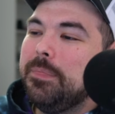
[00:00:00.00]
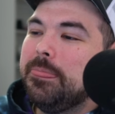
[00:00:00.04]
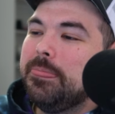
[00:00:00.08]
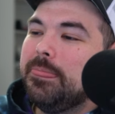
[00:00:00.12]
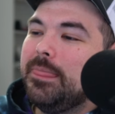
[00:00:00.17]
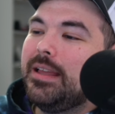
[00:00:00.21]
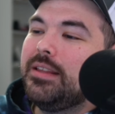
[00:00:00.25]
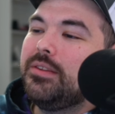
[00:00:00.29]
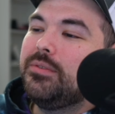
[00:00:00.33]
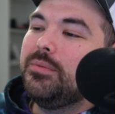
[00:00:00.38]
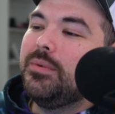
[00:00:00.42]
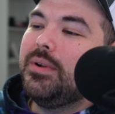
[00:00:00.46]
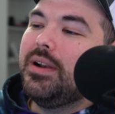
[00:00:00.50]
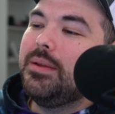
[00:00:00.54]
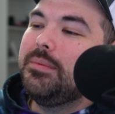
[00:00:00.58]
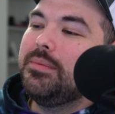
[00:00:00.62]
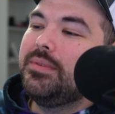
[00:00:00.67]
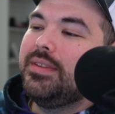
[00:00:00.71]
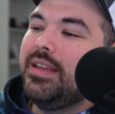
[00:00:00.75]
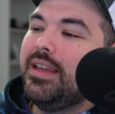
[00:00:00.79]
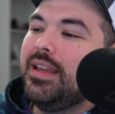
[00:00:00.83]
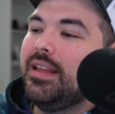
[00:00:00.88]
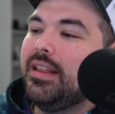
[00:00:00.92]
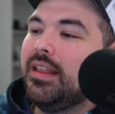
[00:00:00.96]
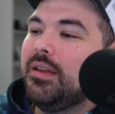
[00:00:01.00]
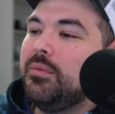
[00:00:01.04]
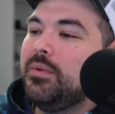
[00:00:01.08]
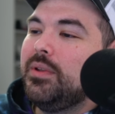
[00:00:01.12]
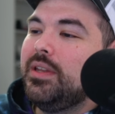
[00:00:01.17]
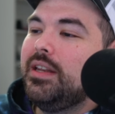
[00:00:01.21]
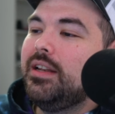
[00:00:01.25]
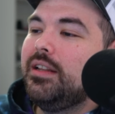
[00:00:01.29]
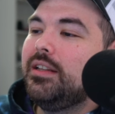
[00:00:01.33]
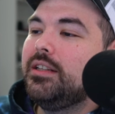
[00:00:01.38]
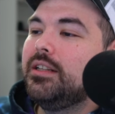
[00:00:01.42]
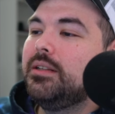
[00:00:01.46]
That's what I'm saying. Like, we
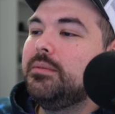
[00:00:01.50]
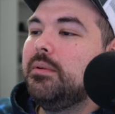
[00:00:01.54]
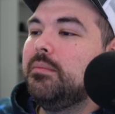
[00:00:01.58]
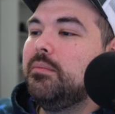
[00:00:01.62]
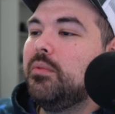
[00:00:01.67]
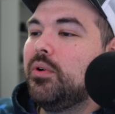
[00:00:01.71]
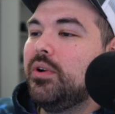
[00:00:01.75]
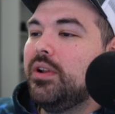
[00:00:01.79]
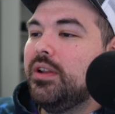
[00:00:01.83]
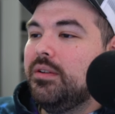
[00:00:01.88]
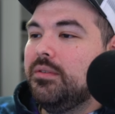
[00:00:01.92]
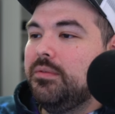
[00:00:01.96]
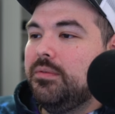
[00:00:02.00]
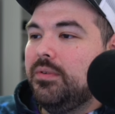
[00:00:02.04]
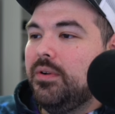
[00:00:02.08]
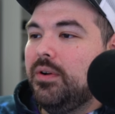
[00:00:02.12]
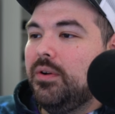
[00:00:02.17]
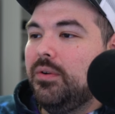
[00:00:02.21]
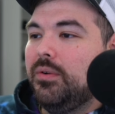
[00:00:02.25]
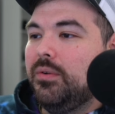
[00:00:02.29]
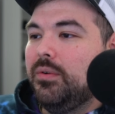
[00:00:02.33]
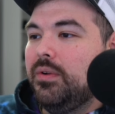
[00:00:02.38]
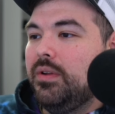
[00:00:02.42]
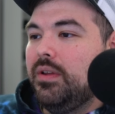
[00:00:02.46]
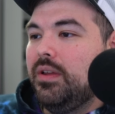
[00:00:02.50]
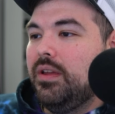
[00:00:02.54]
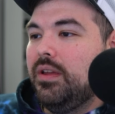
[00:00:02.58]
need a little bit more info.